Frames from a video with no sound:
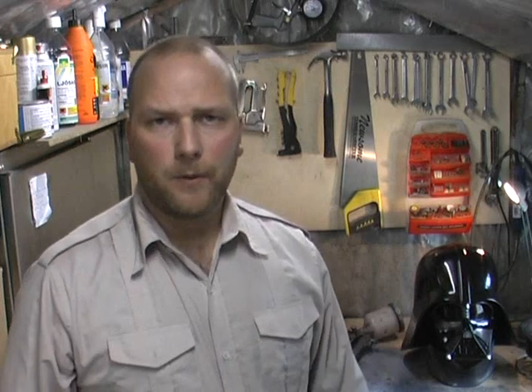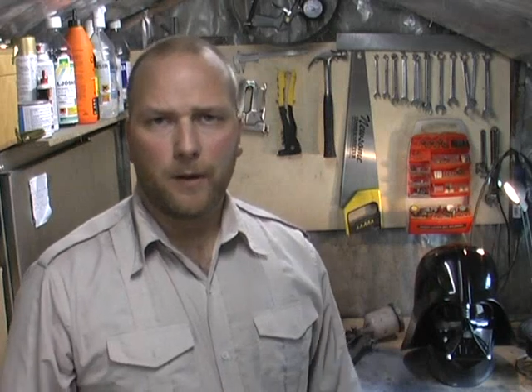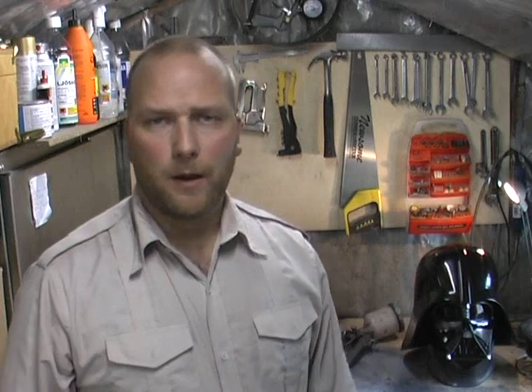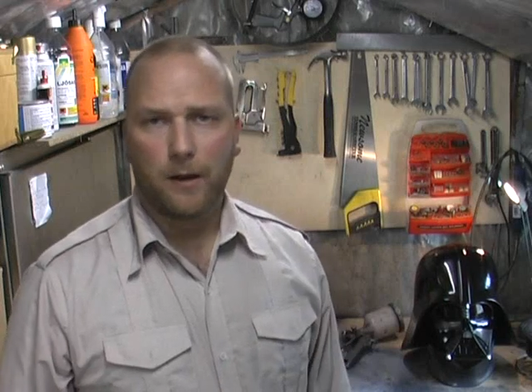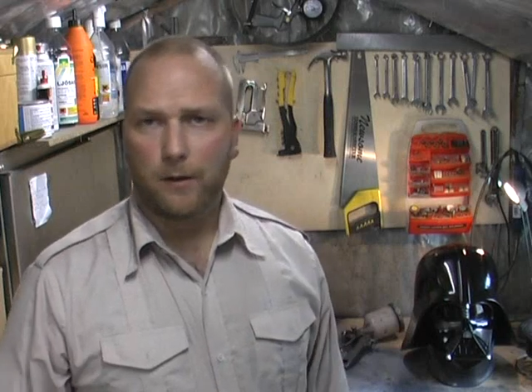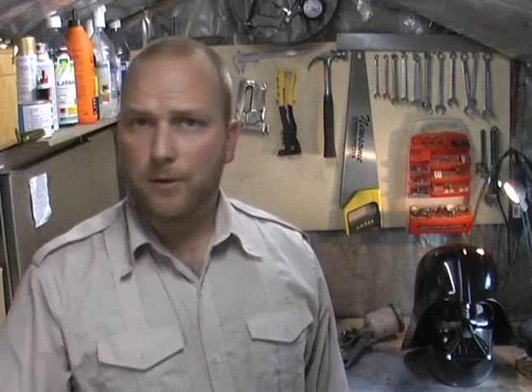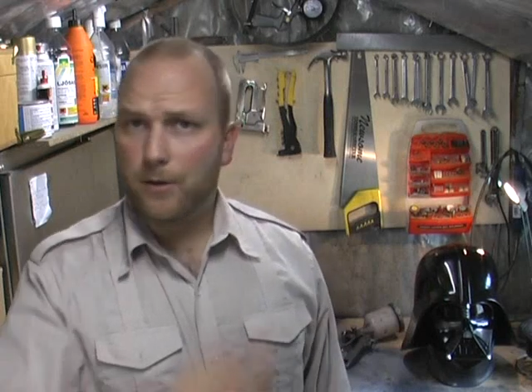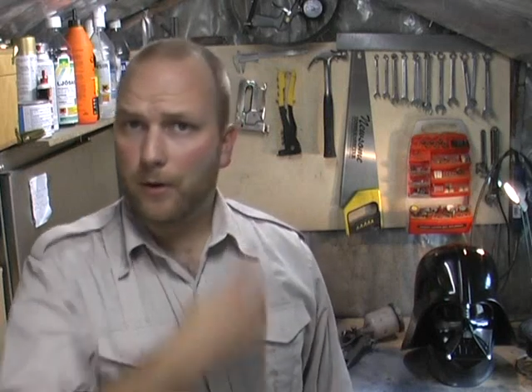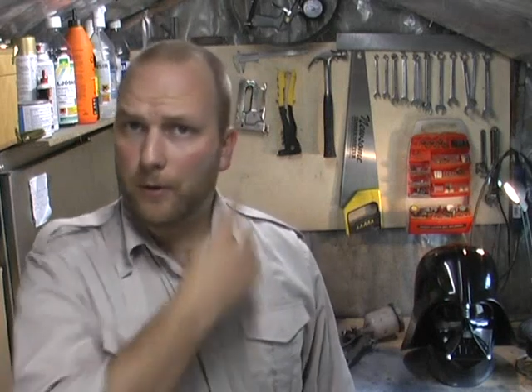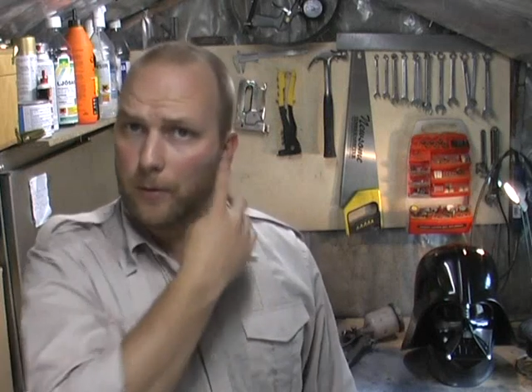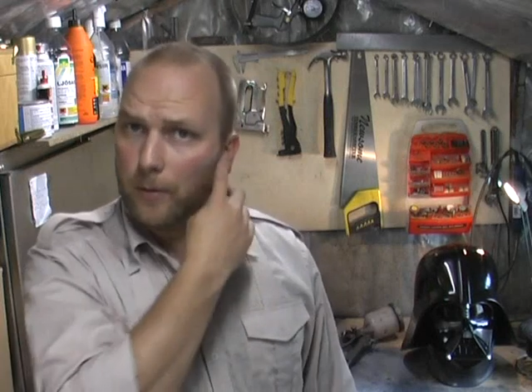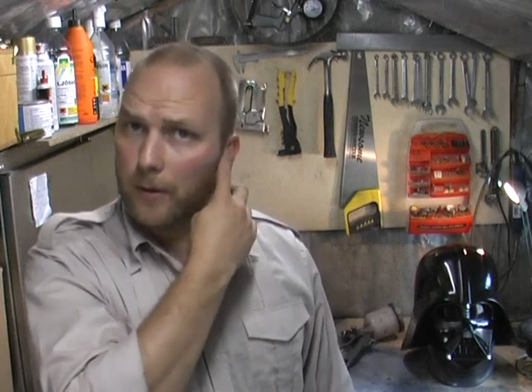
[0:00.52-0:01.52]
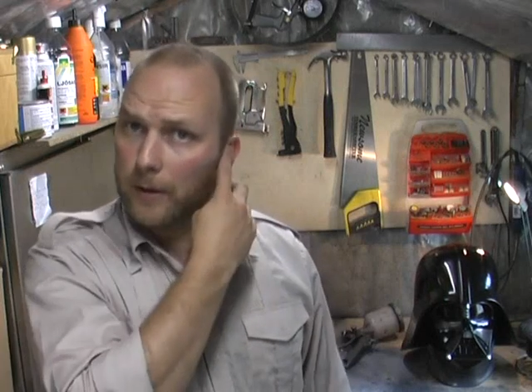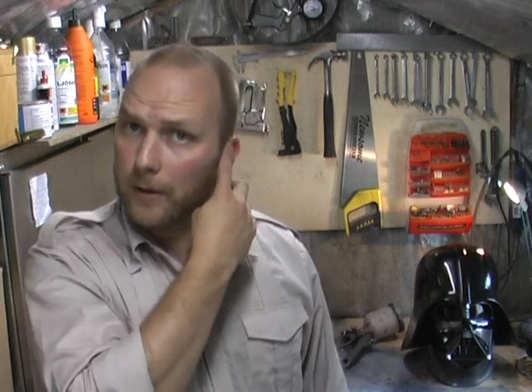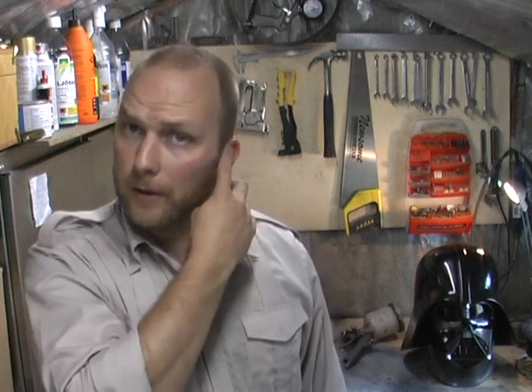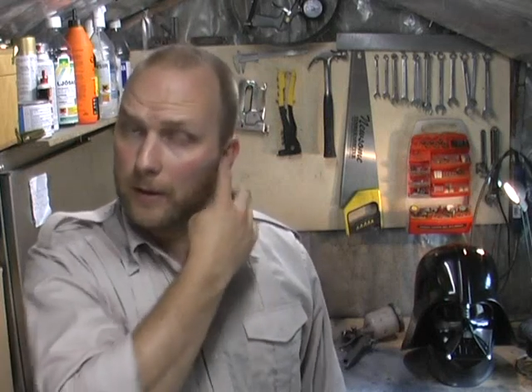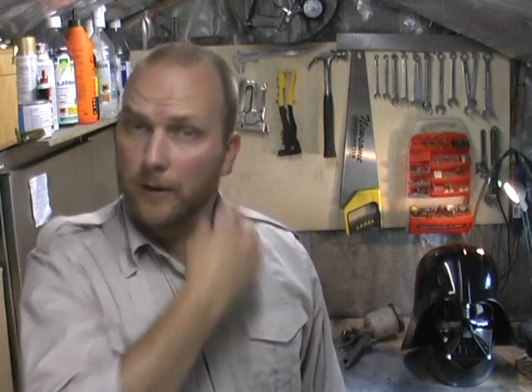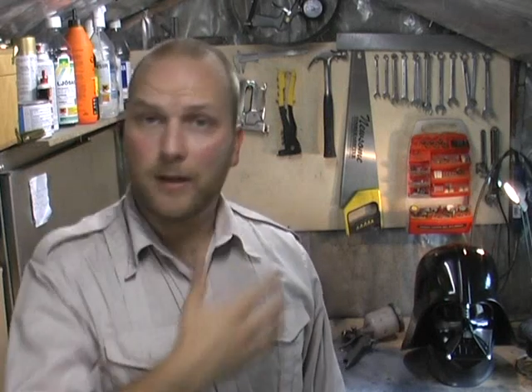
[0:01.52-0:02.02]
I
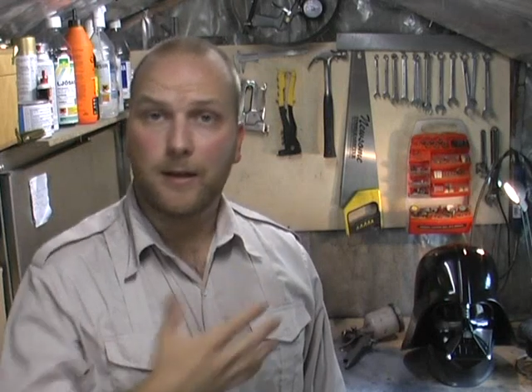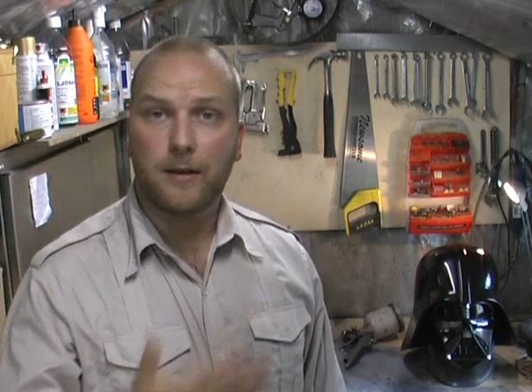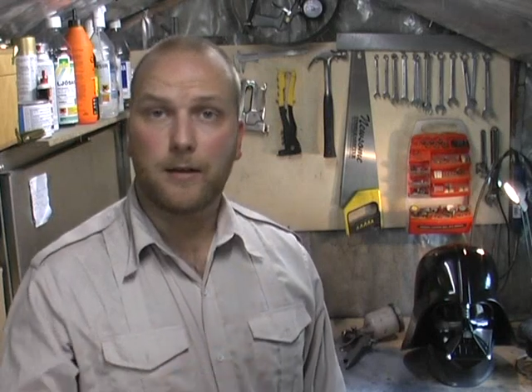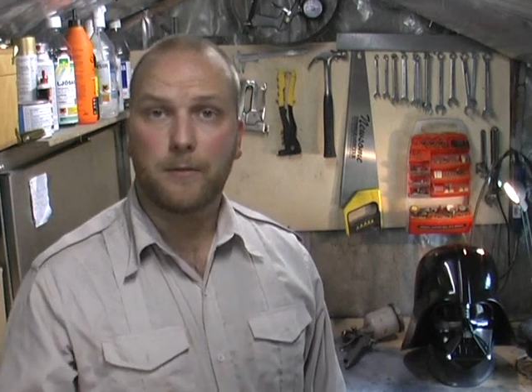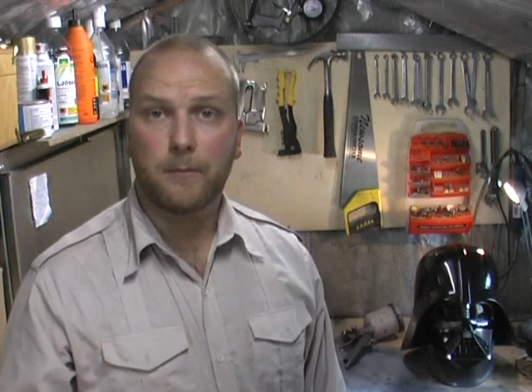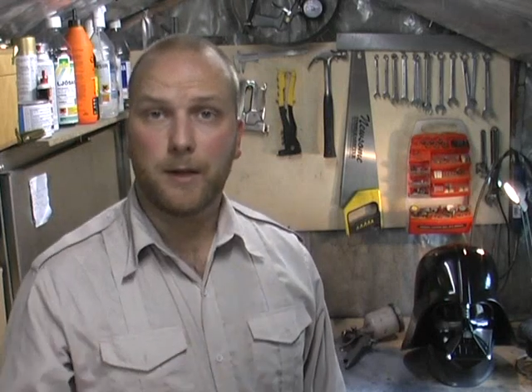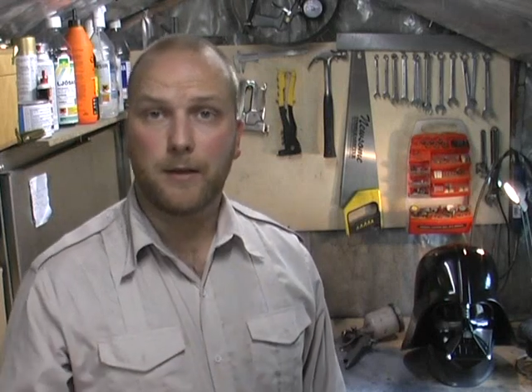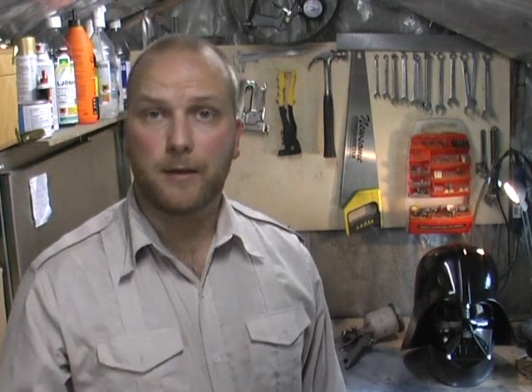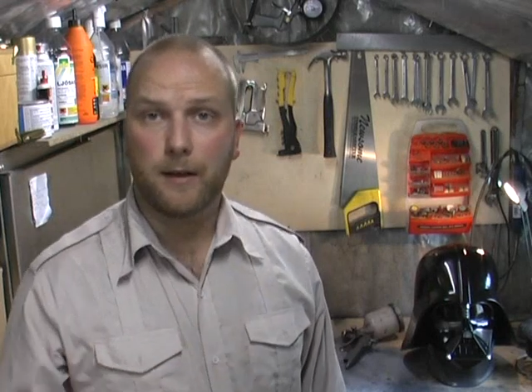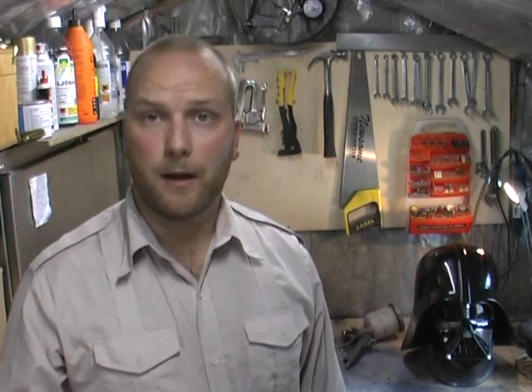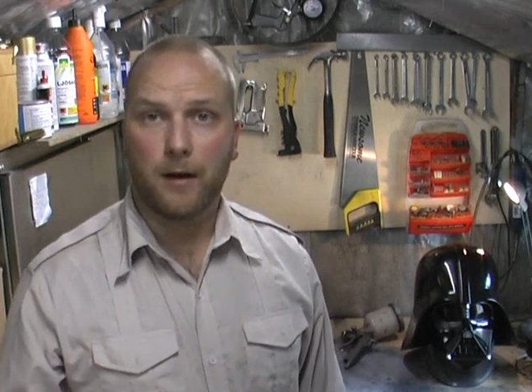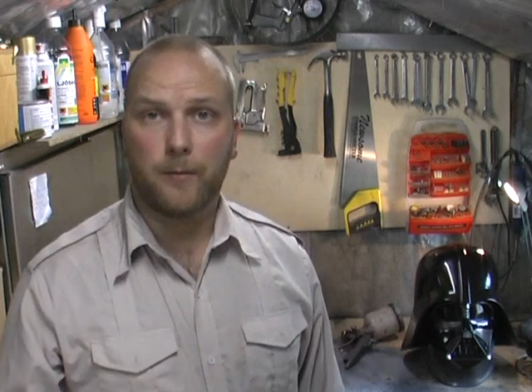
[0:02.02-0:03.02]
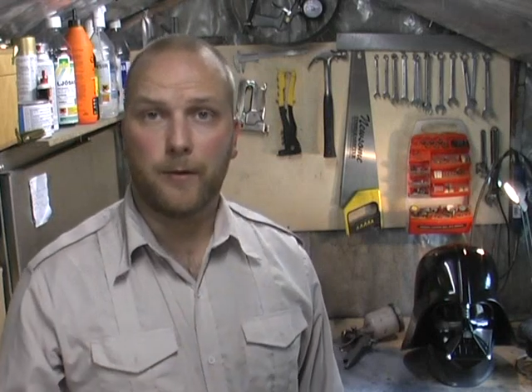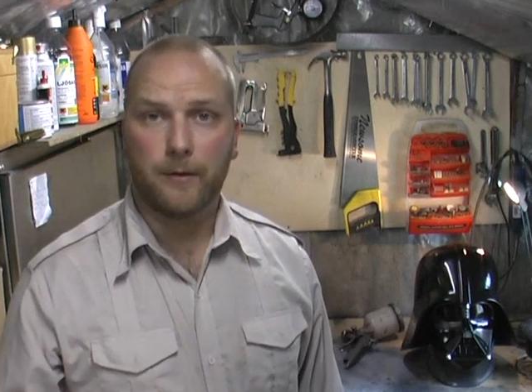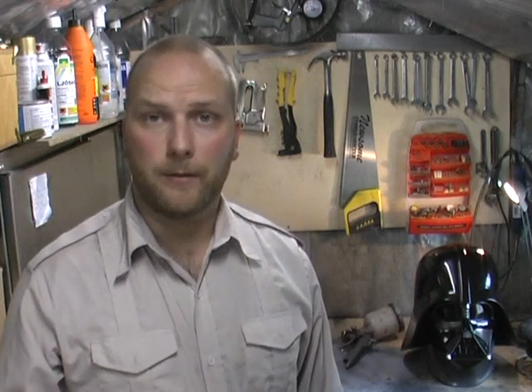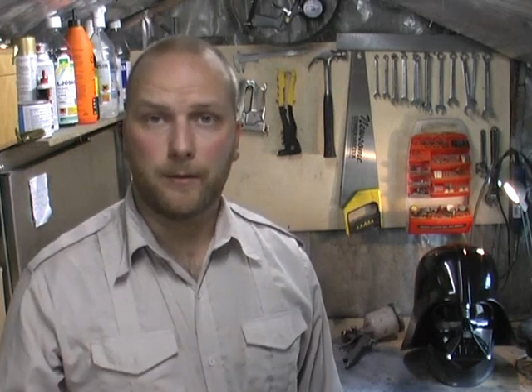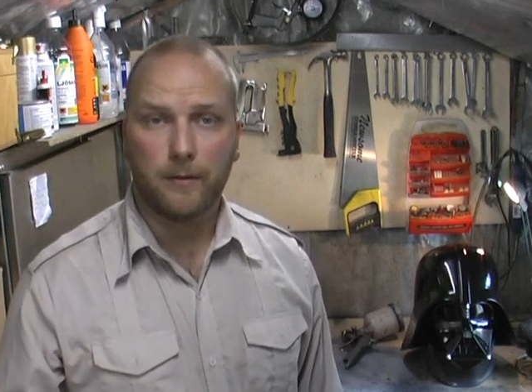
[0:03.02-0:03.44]
also paint the armor.